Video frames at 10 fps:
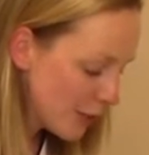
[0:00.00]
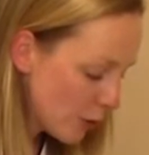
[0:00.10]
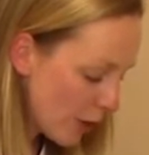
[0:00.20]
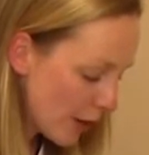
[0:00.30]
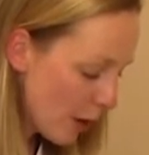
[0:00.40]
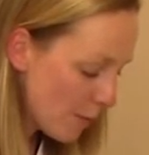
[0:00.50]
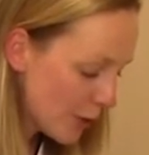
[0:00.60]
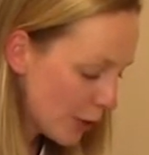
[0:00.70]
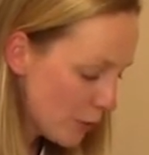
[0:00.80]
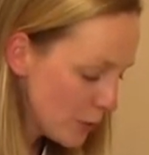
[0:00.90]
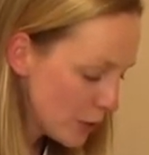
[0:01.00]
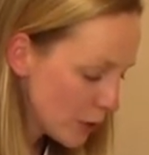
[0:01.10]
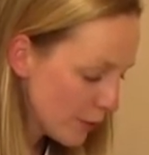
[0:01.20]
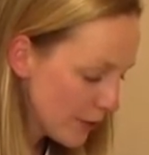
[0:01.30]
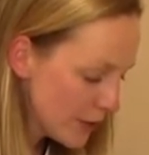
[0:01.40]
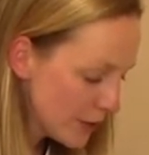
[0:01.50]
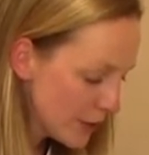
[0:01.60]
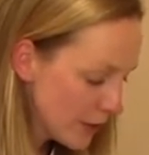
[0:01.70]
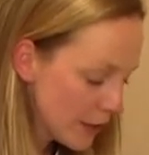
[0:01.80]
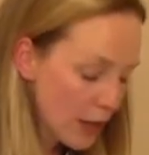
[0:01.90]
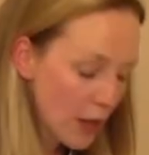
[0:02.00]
a toy up on a low surface